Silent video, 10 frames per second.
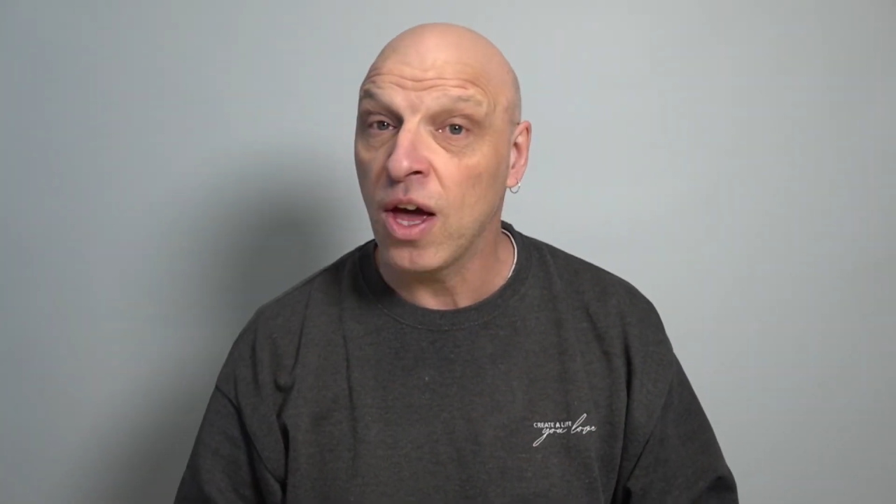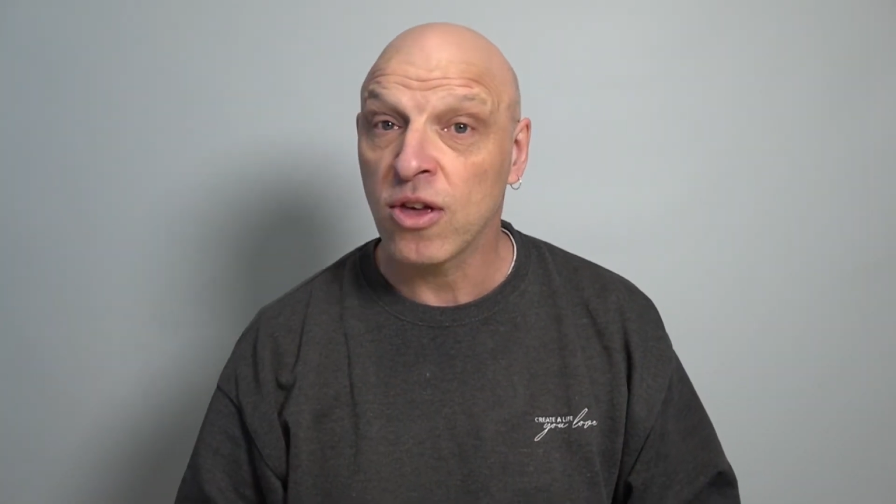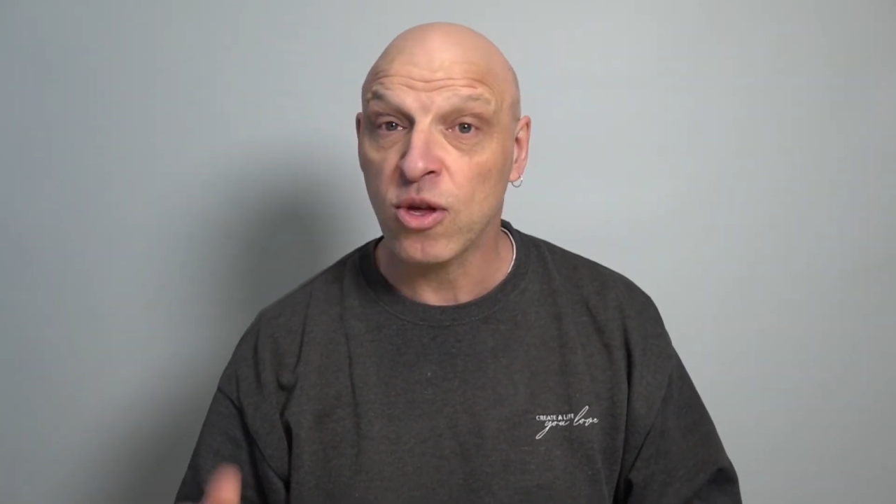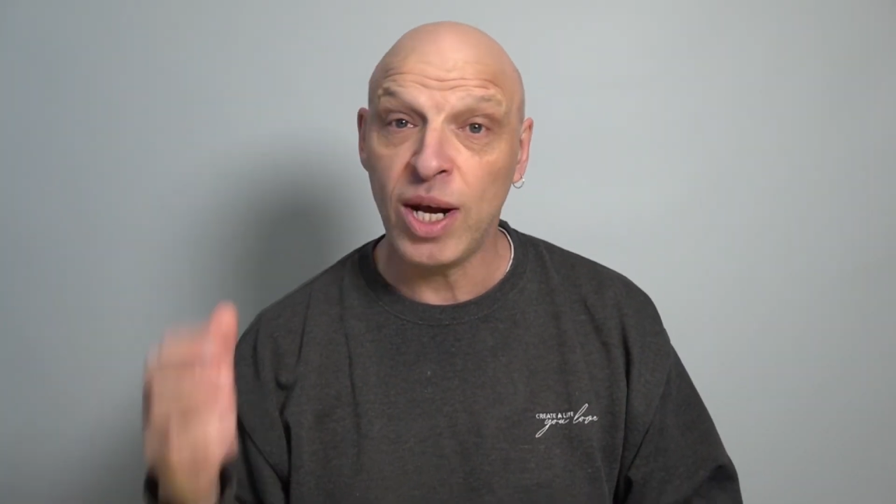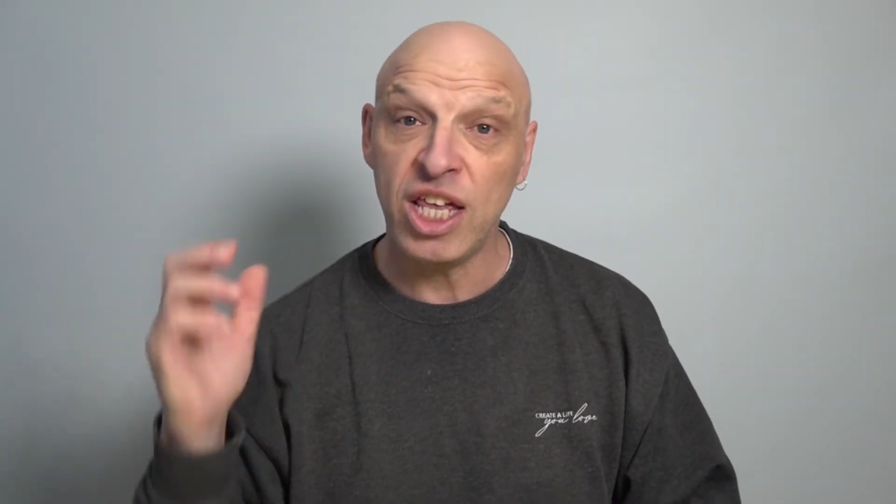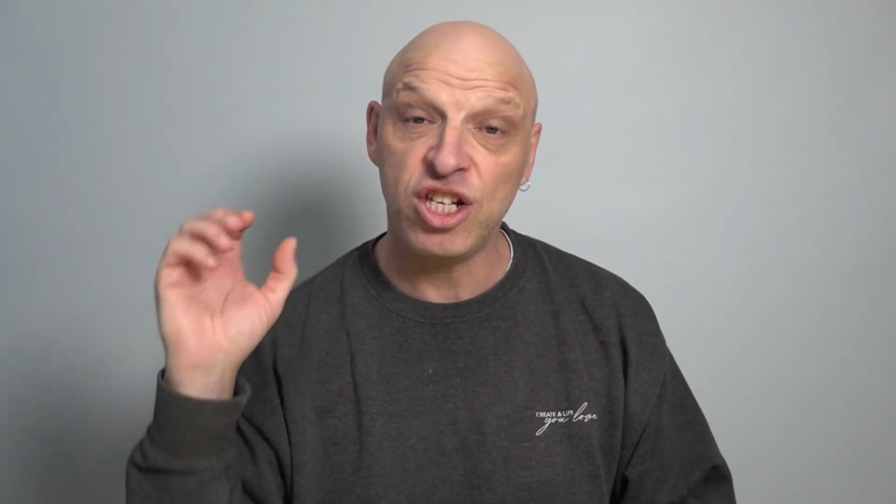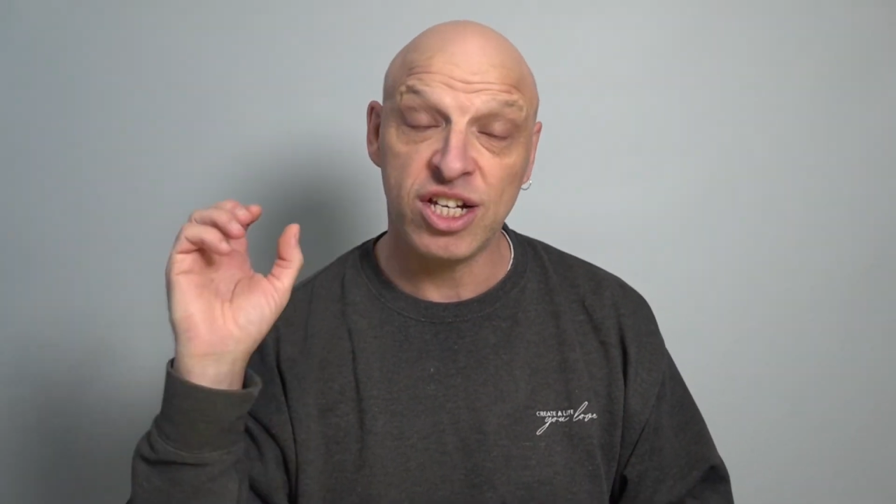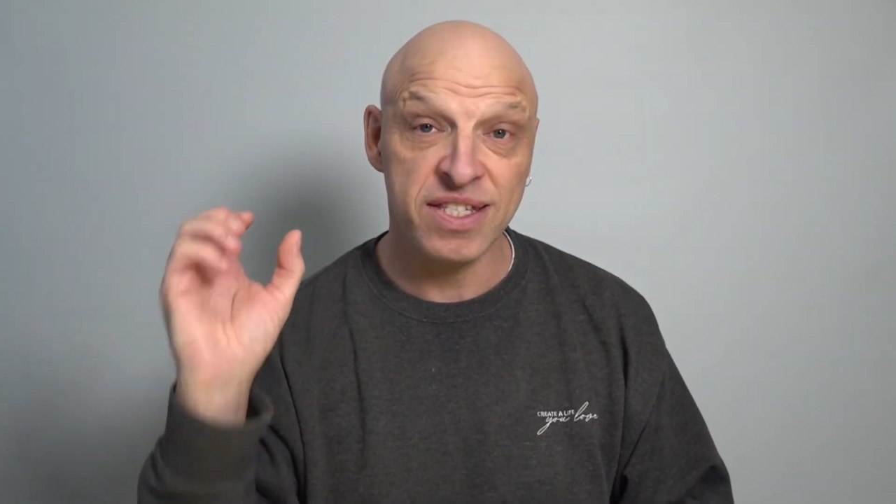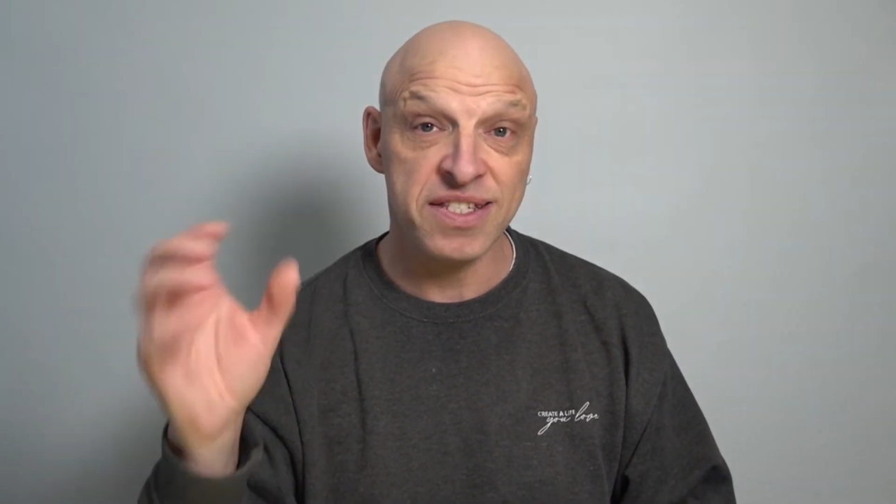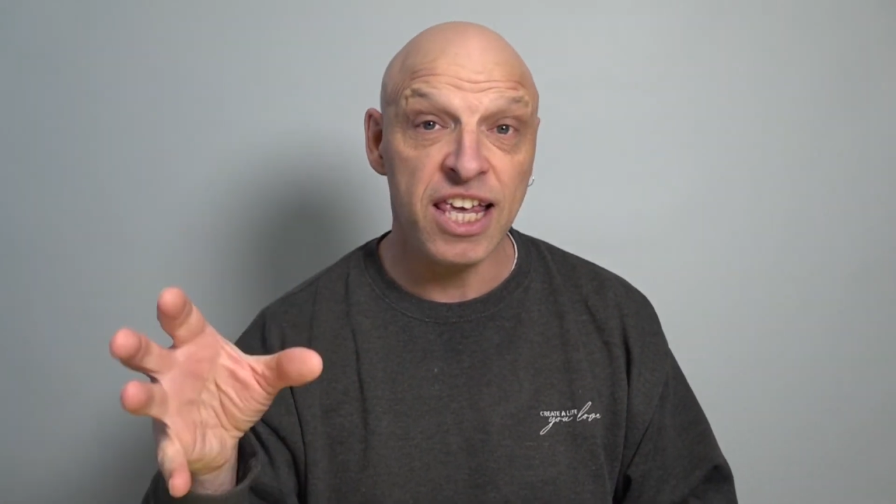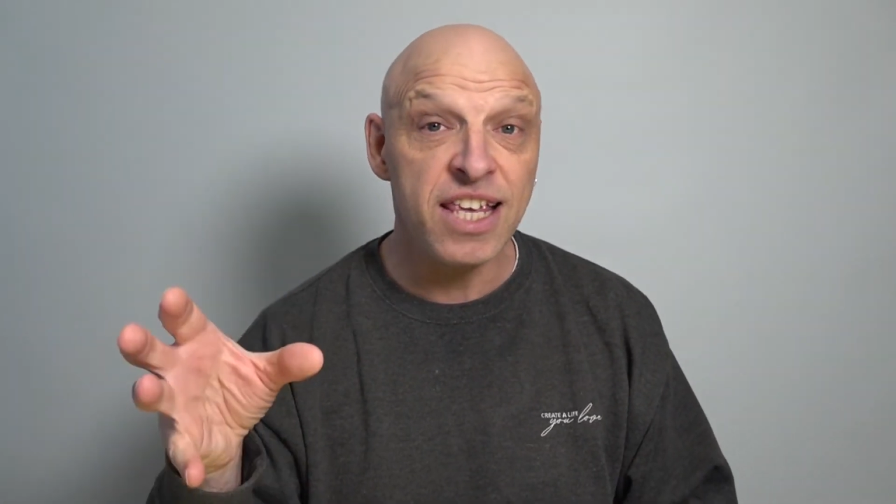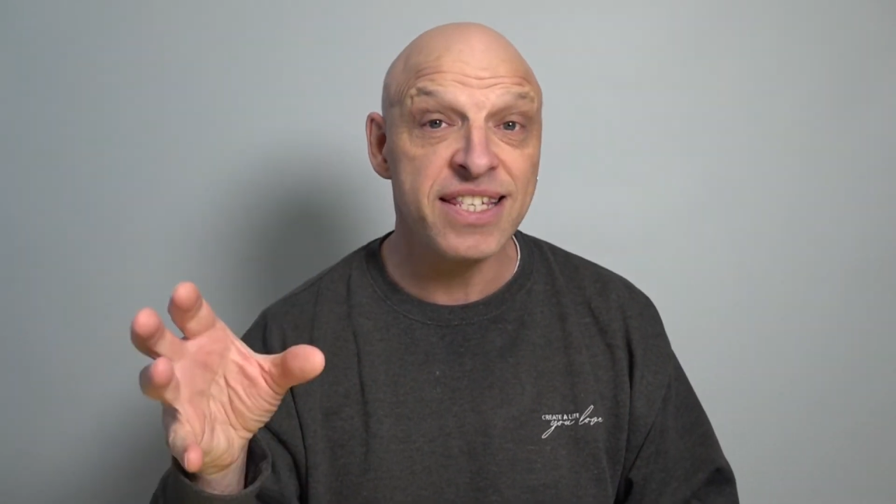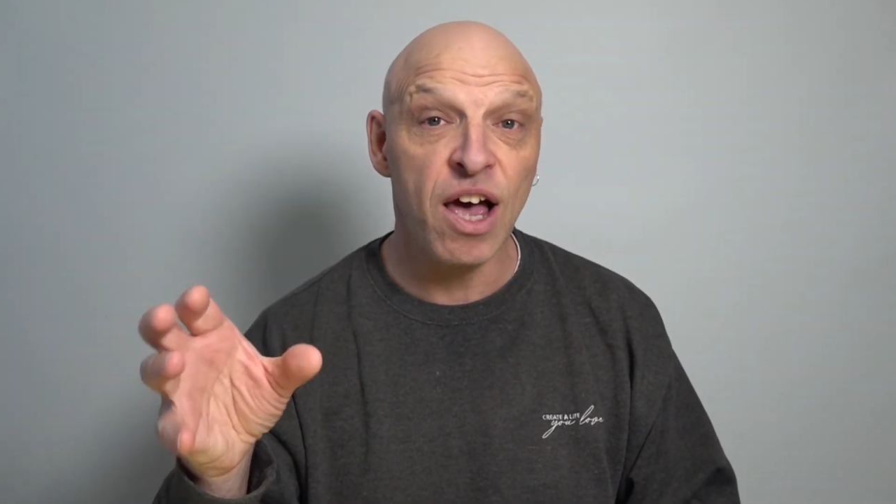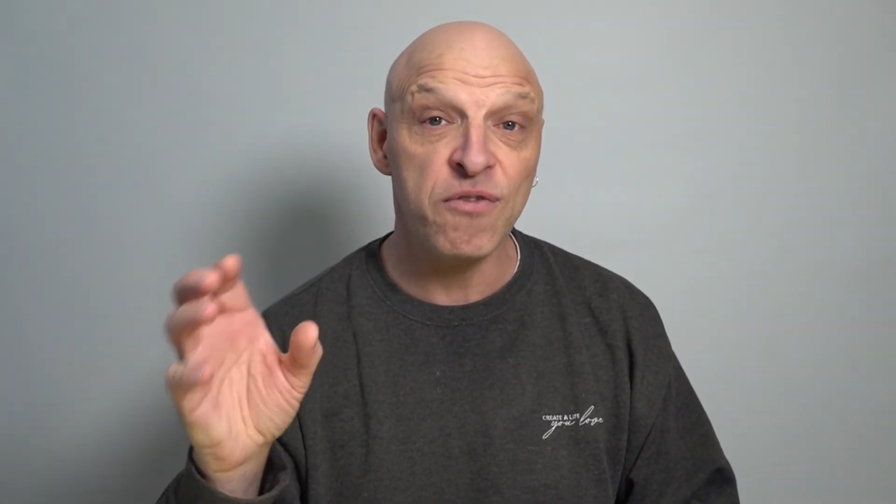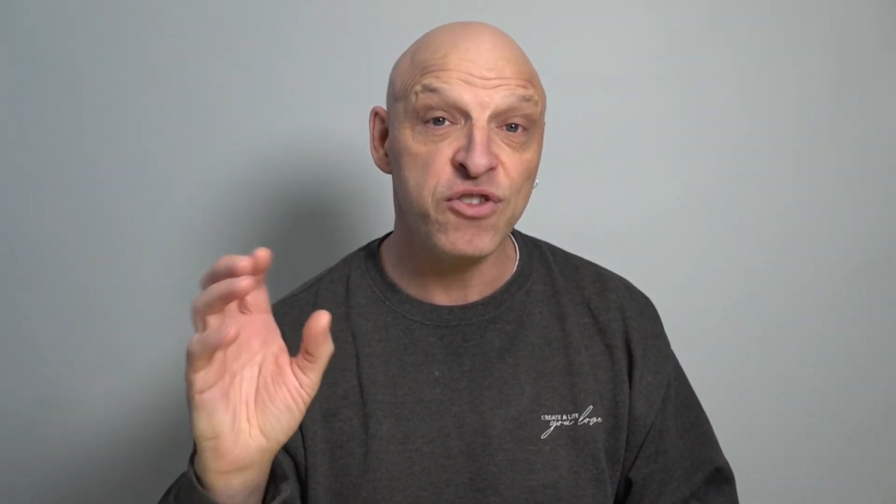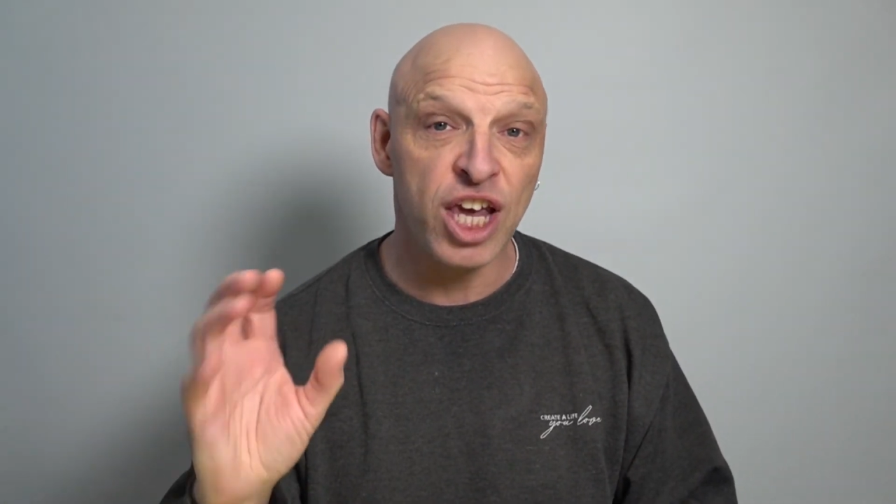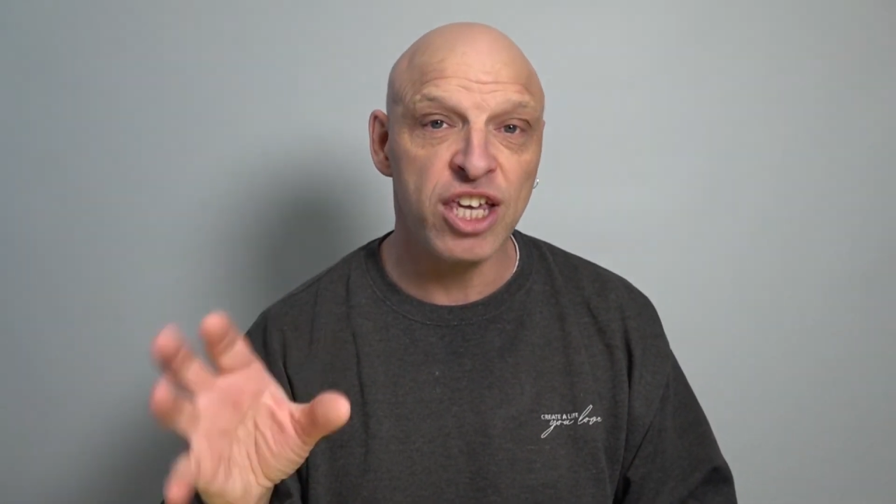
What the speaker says: so at least you can see yourself, check